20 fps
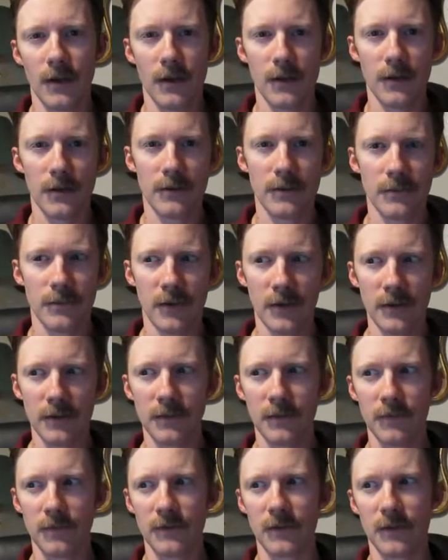
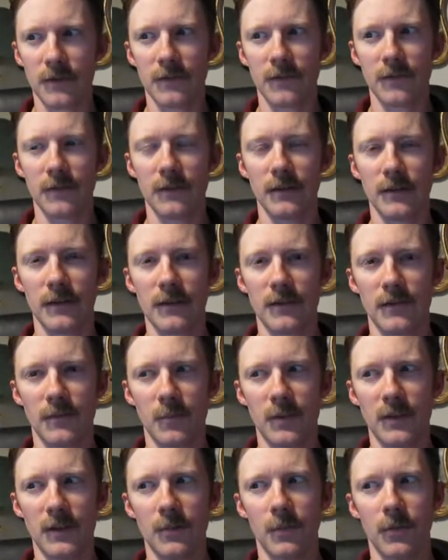Divisiveness leads
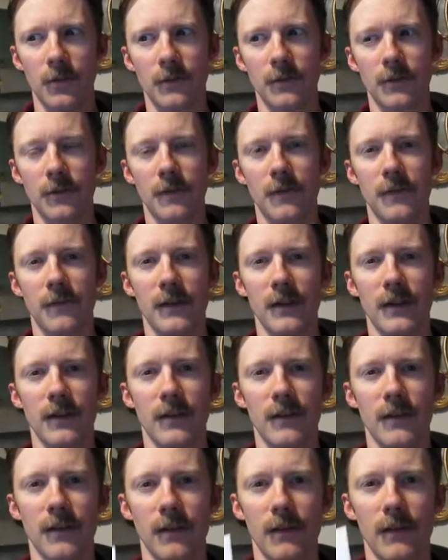people to
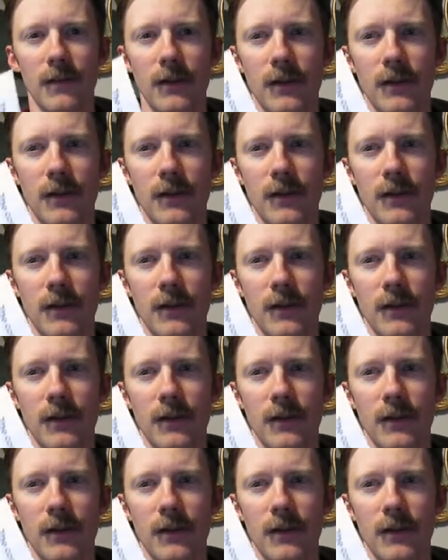think the